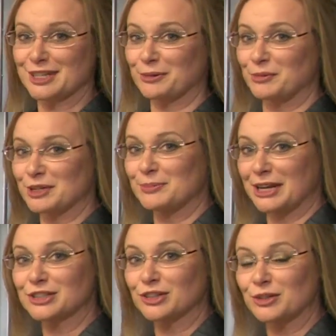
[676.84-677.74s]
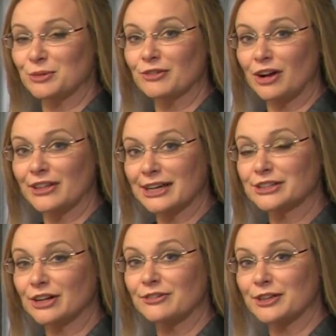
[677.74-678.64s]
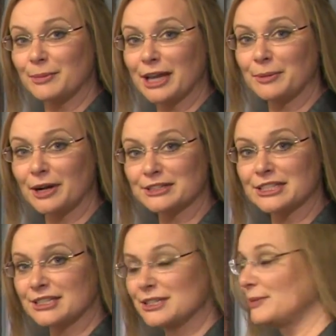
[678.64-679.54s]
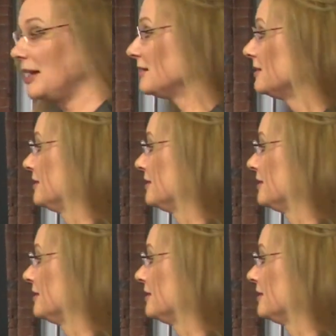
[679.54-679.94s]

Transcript: so we want to make sure that we've got that shot for the makeup artist as well.